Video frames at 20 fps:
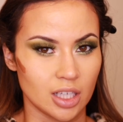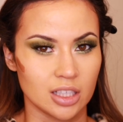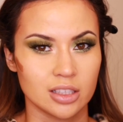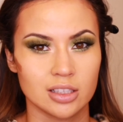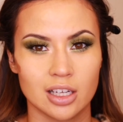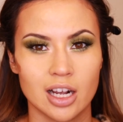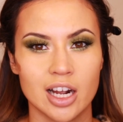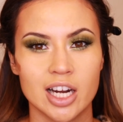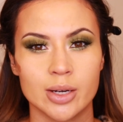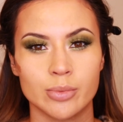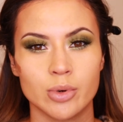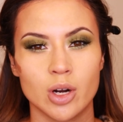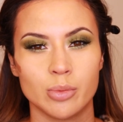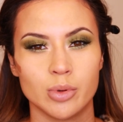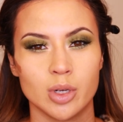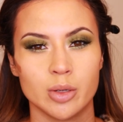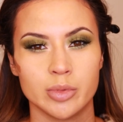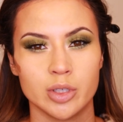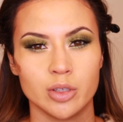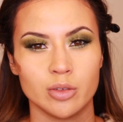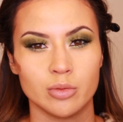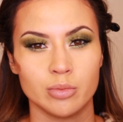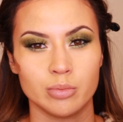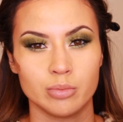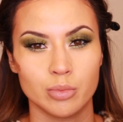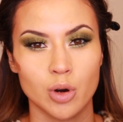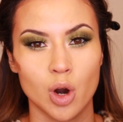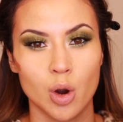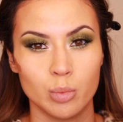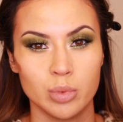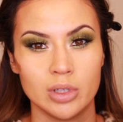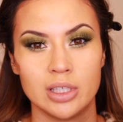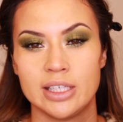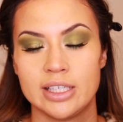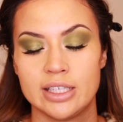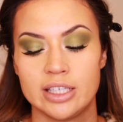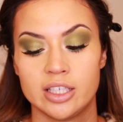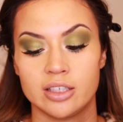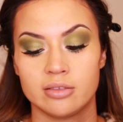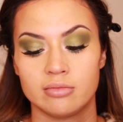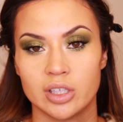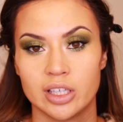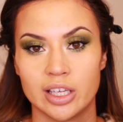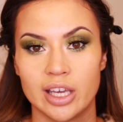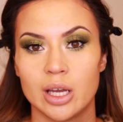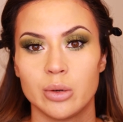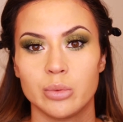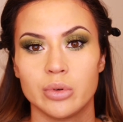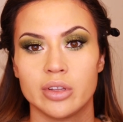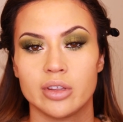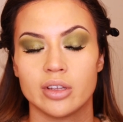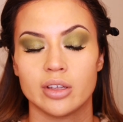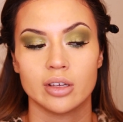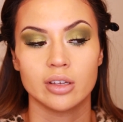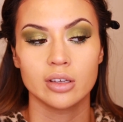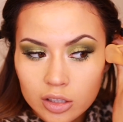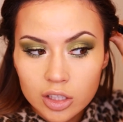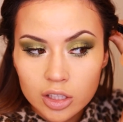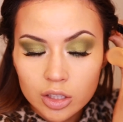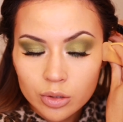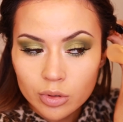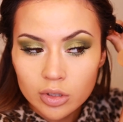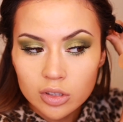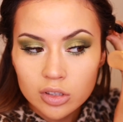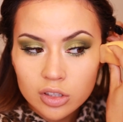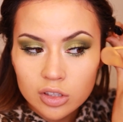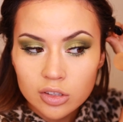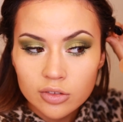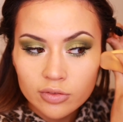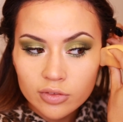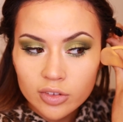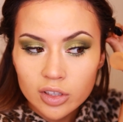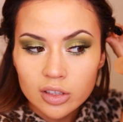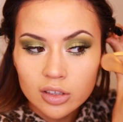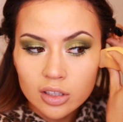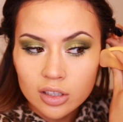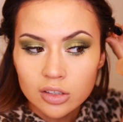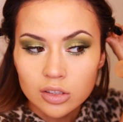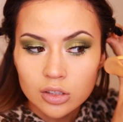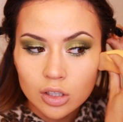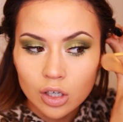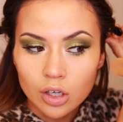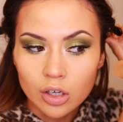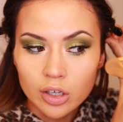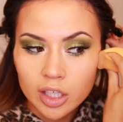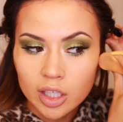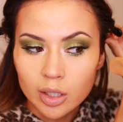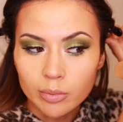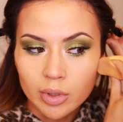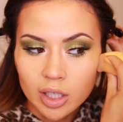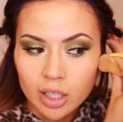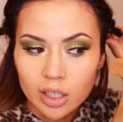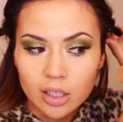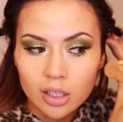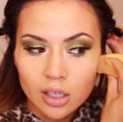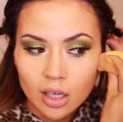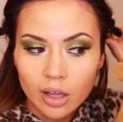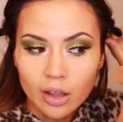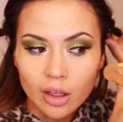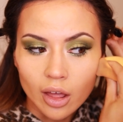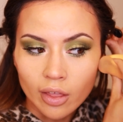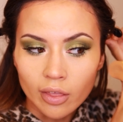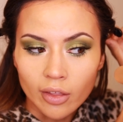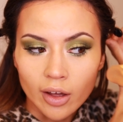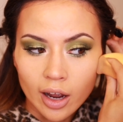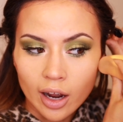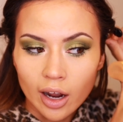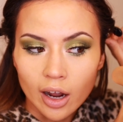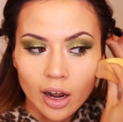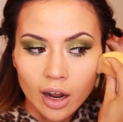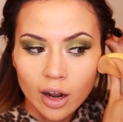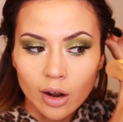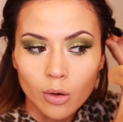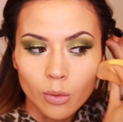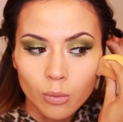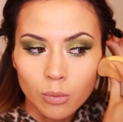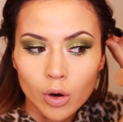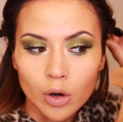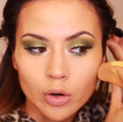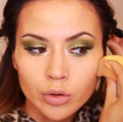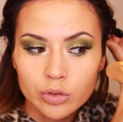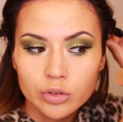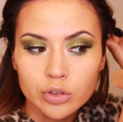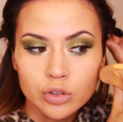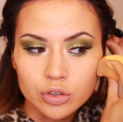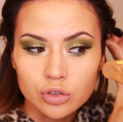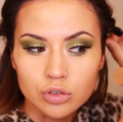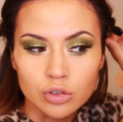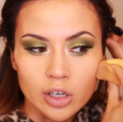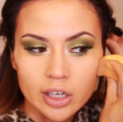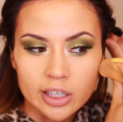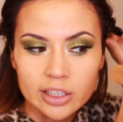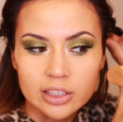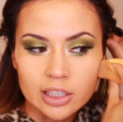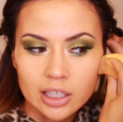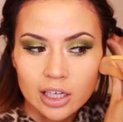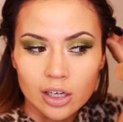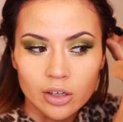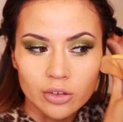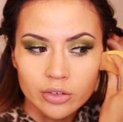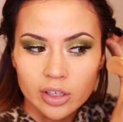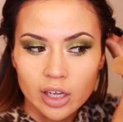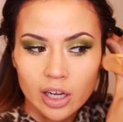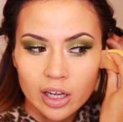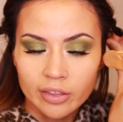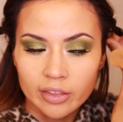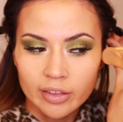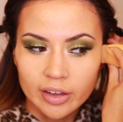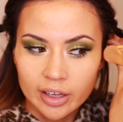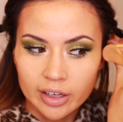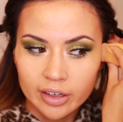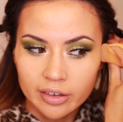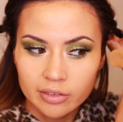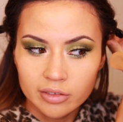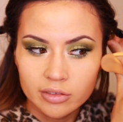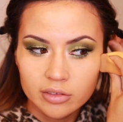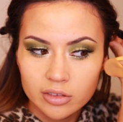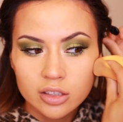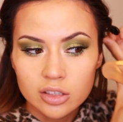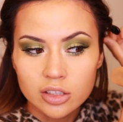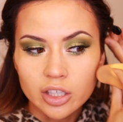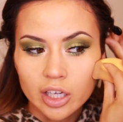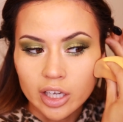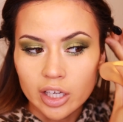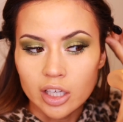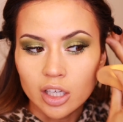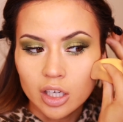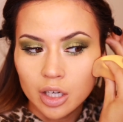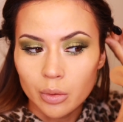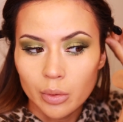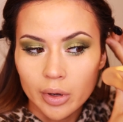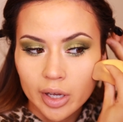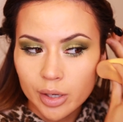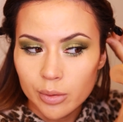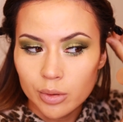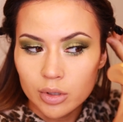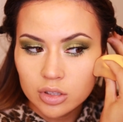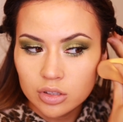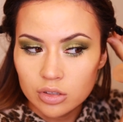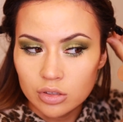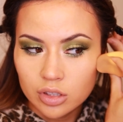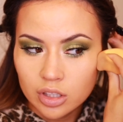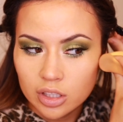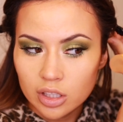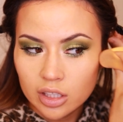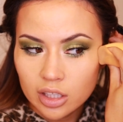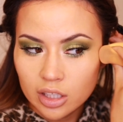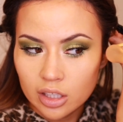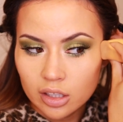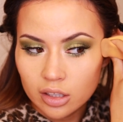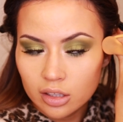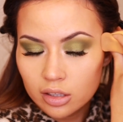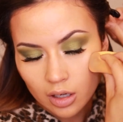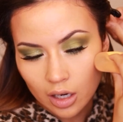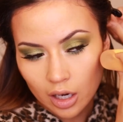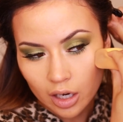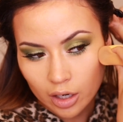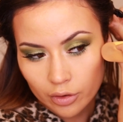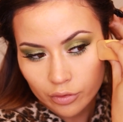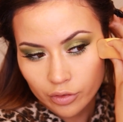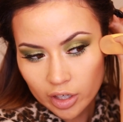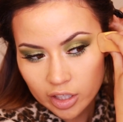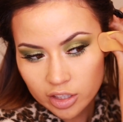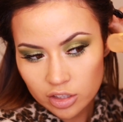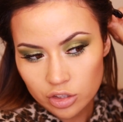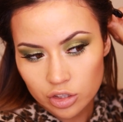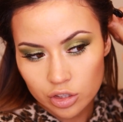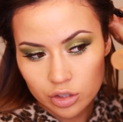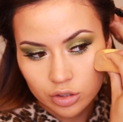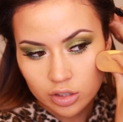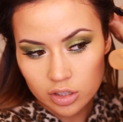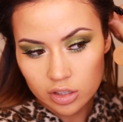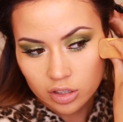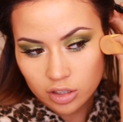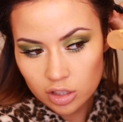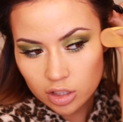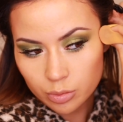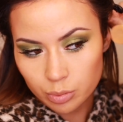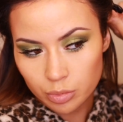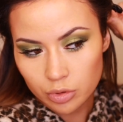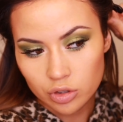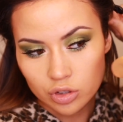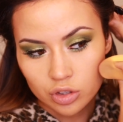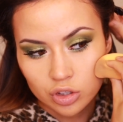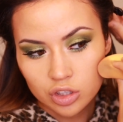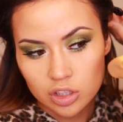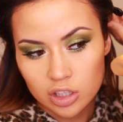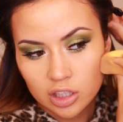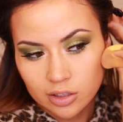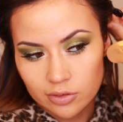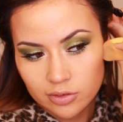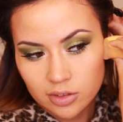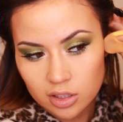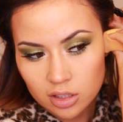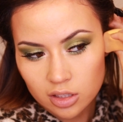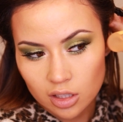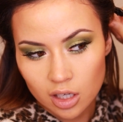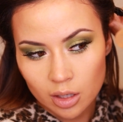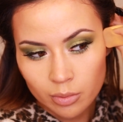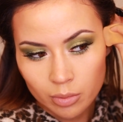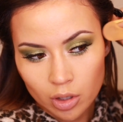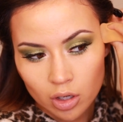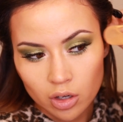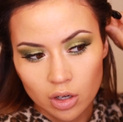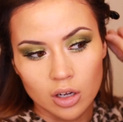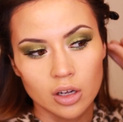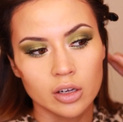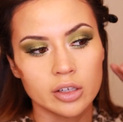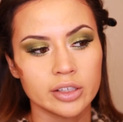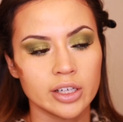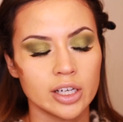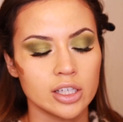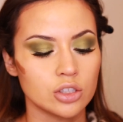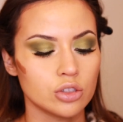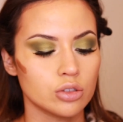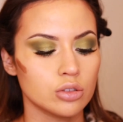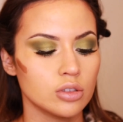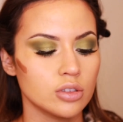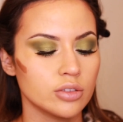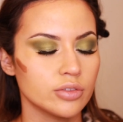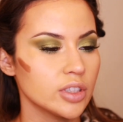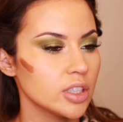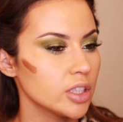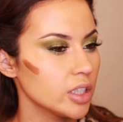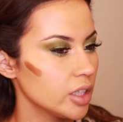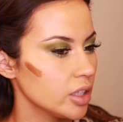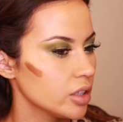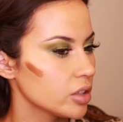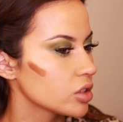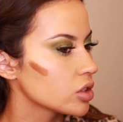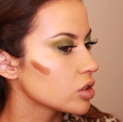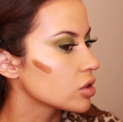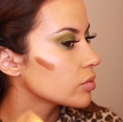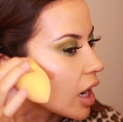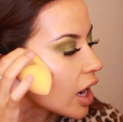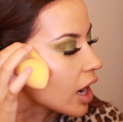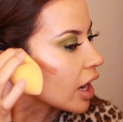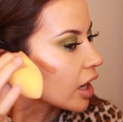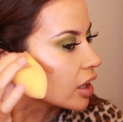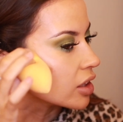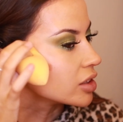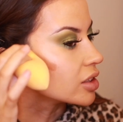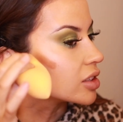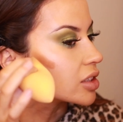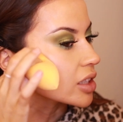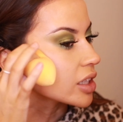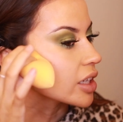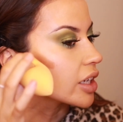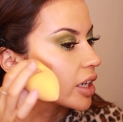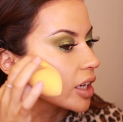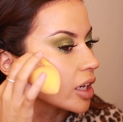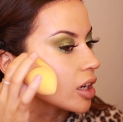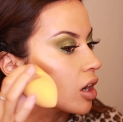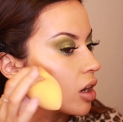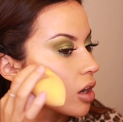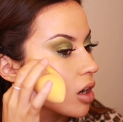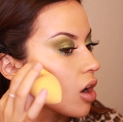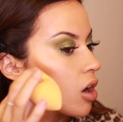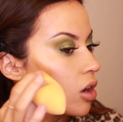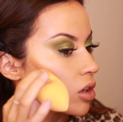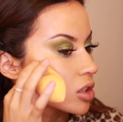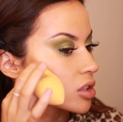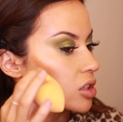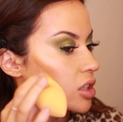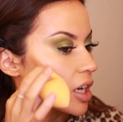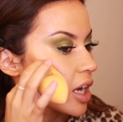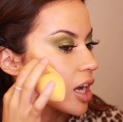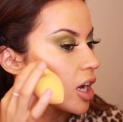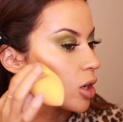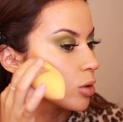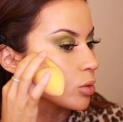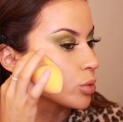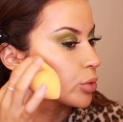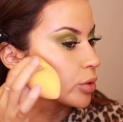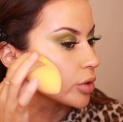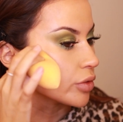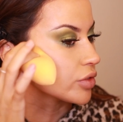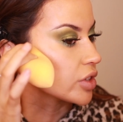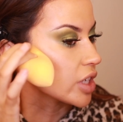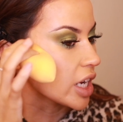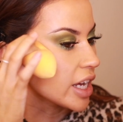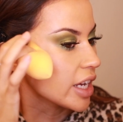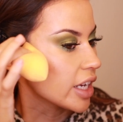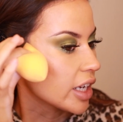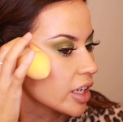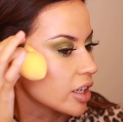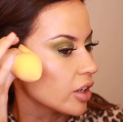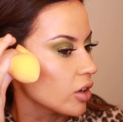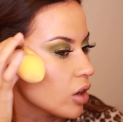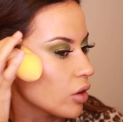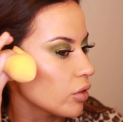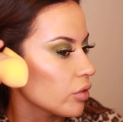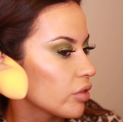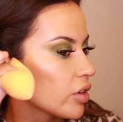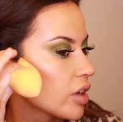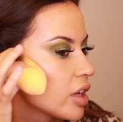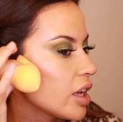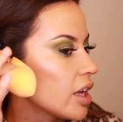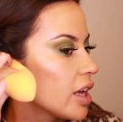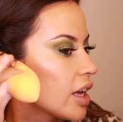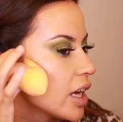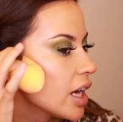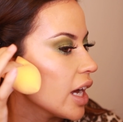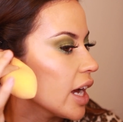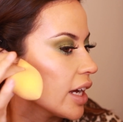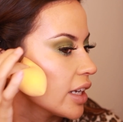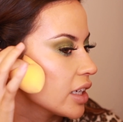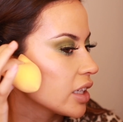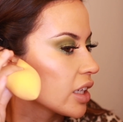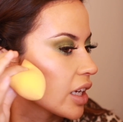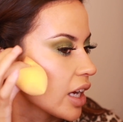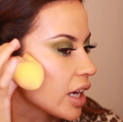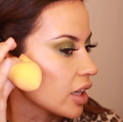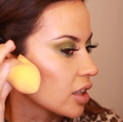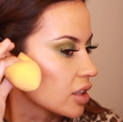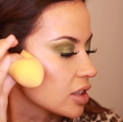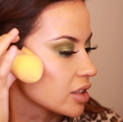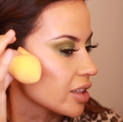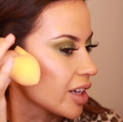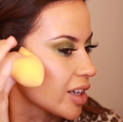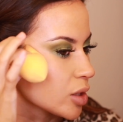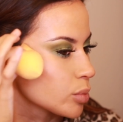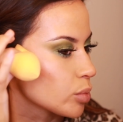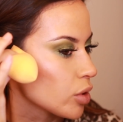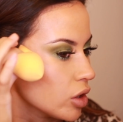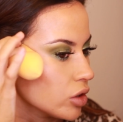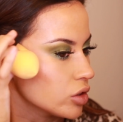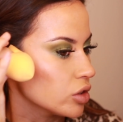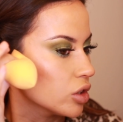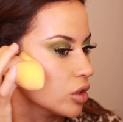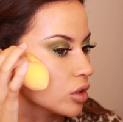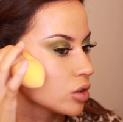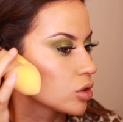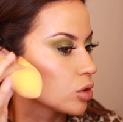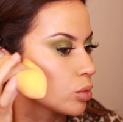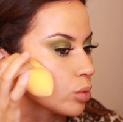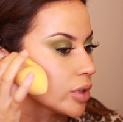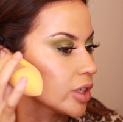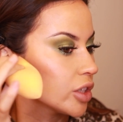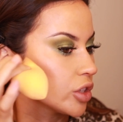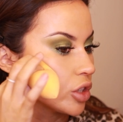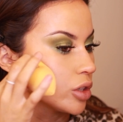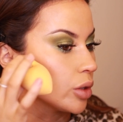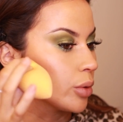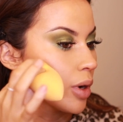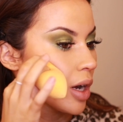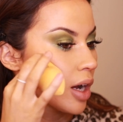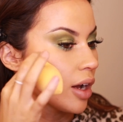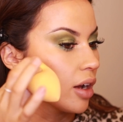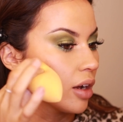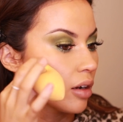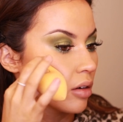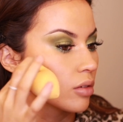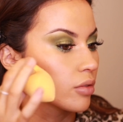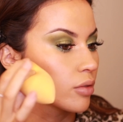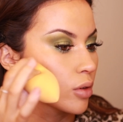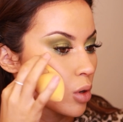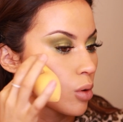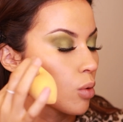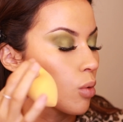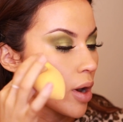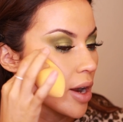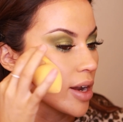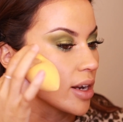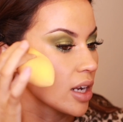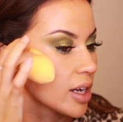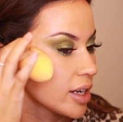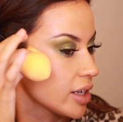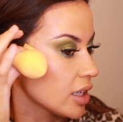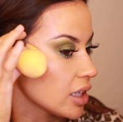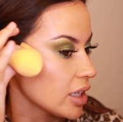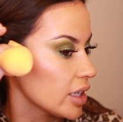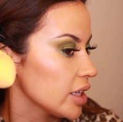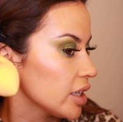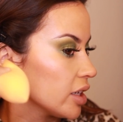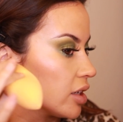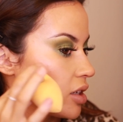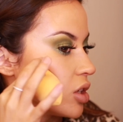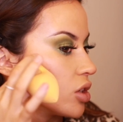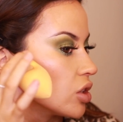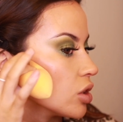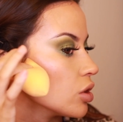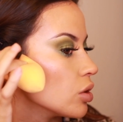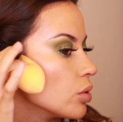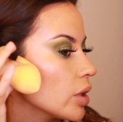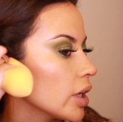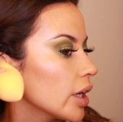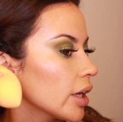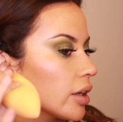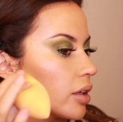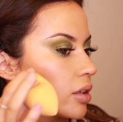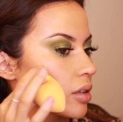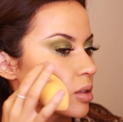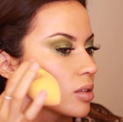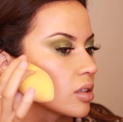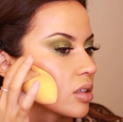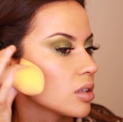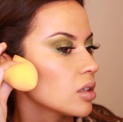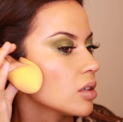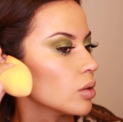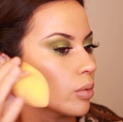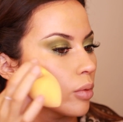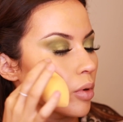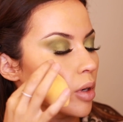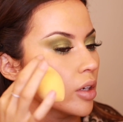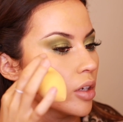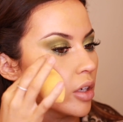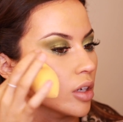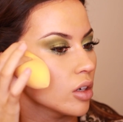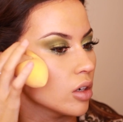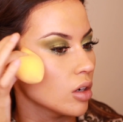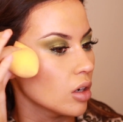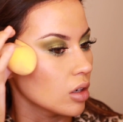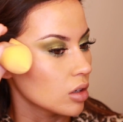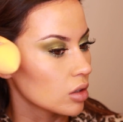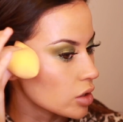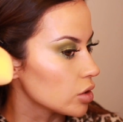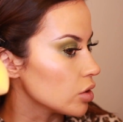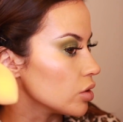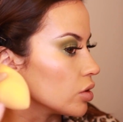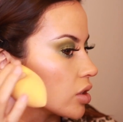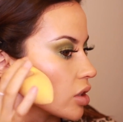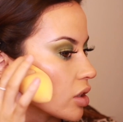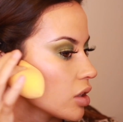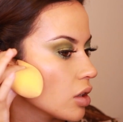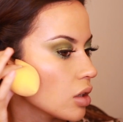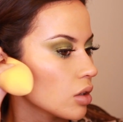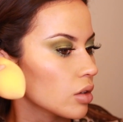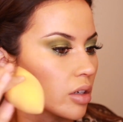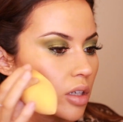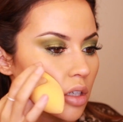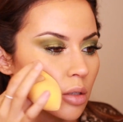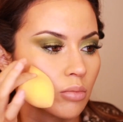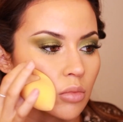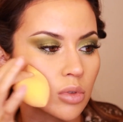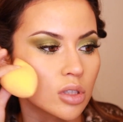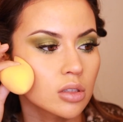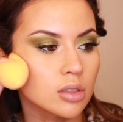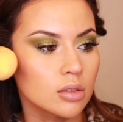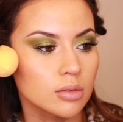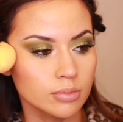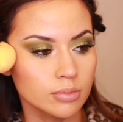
That's the kind of problem you'll probably get with it. You want something that's creamy that won't dry down and then take away what's underneath. And I find using a sponge gives a more natural finish, and it also helps with taking off any excess product which you are quite likely to get when you're using creams.